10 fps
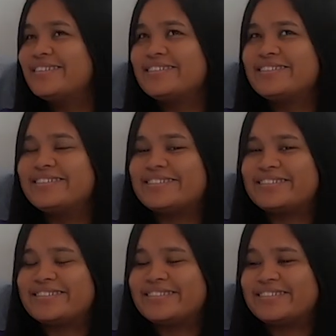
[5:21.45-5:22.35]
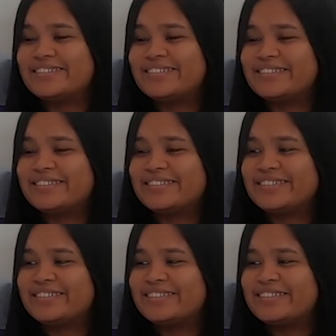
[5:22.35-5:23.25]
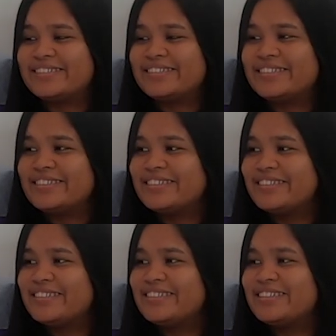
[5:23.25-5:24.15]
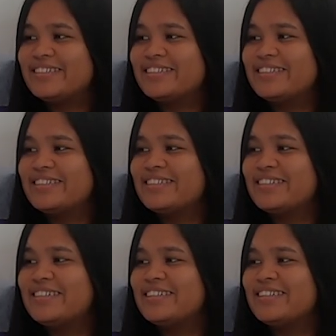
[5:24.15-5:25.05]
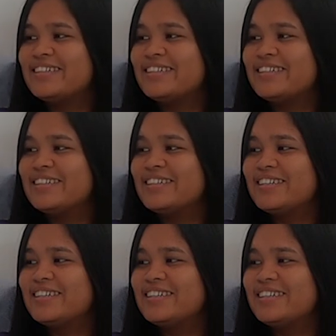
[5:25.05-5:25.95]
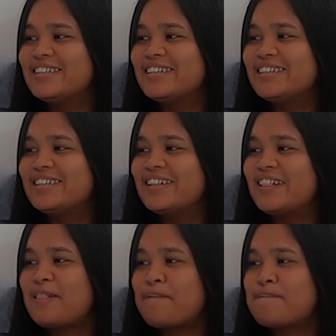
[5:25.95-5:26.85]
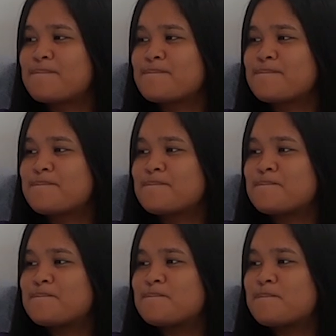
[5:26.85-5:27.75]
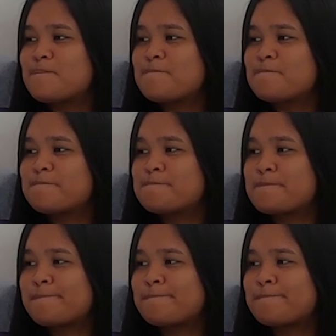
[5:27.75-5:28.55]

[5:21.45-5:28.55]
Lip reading: [no speech]